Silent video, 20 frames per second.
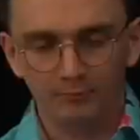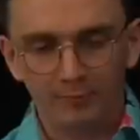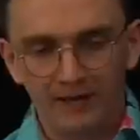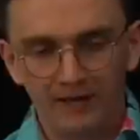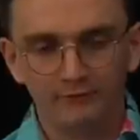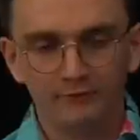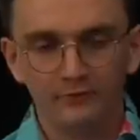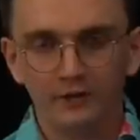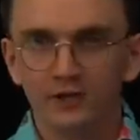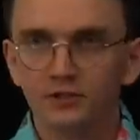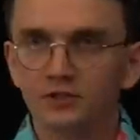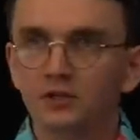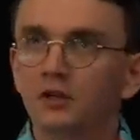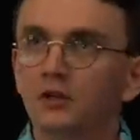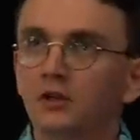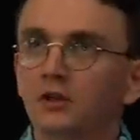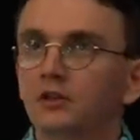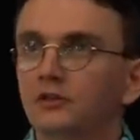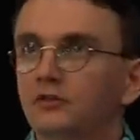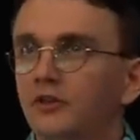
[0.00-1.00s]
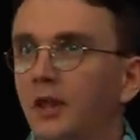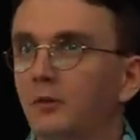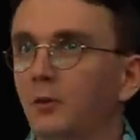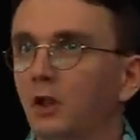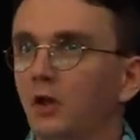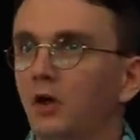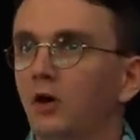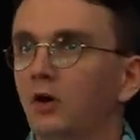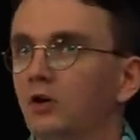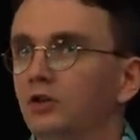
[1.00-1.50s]
pamphlets, they
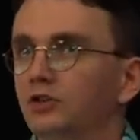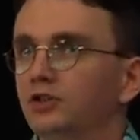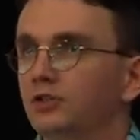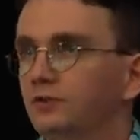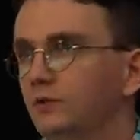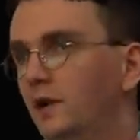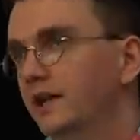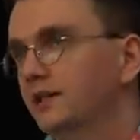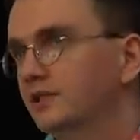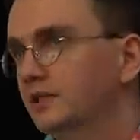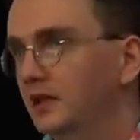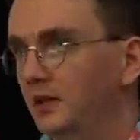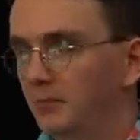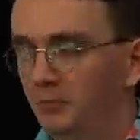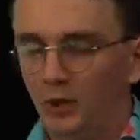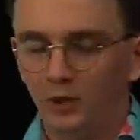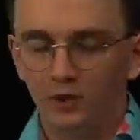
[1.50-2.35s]
will all stress the,